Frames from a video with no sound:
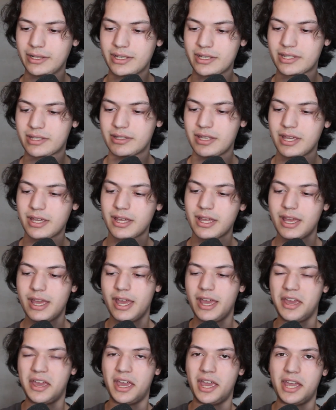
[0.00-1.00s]
thing,
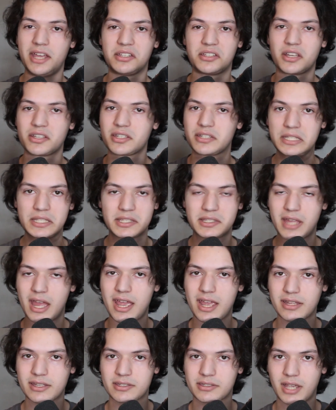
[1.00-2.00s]
it doesn't stay inside the